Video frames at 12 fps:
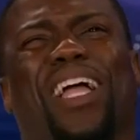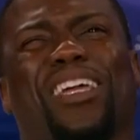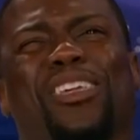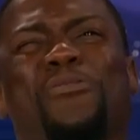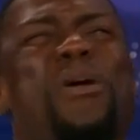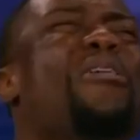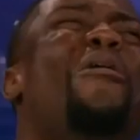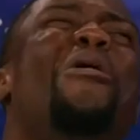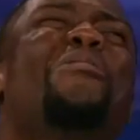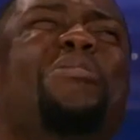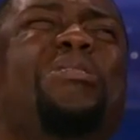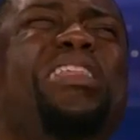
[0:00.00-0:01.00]
you want to go
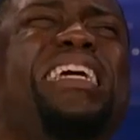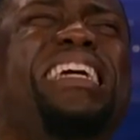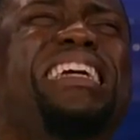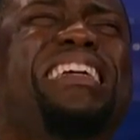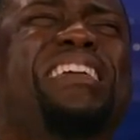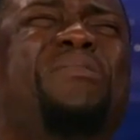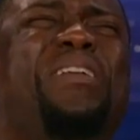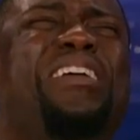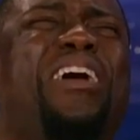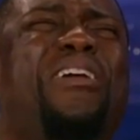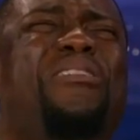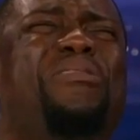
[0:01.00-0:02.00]
home early? You want to
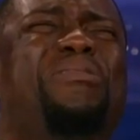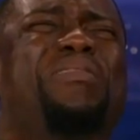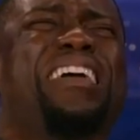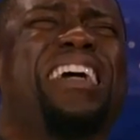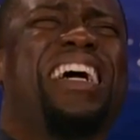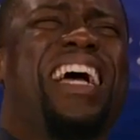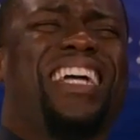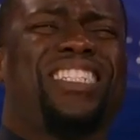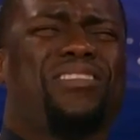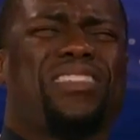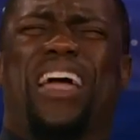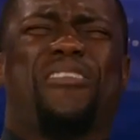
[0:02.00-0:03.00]
go? And
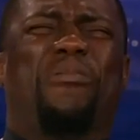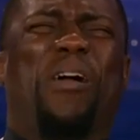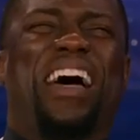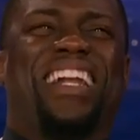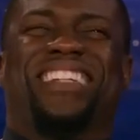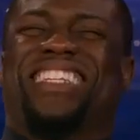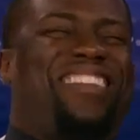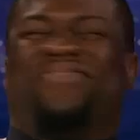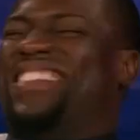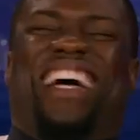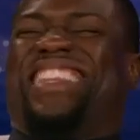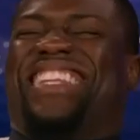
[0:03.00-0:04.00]
she was like, what? I was like,
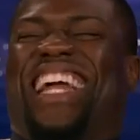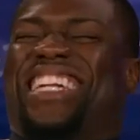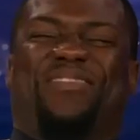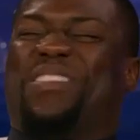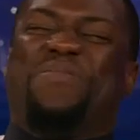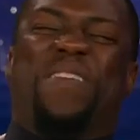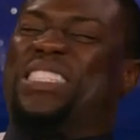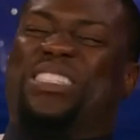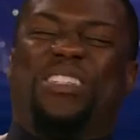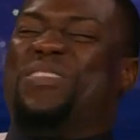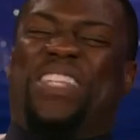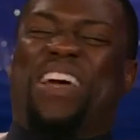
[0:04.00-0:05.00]
nothing. I just want to make sure
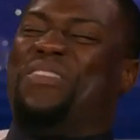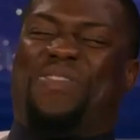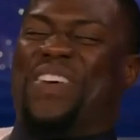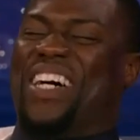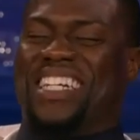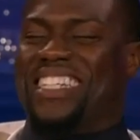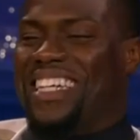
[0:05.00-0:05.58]
you was having fun.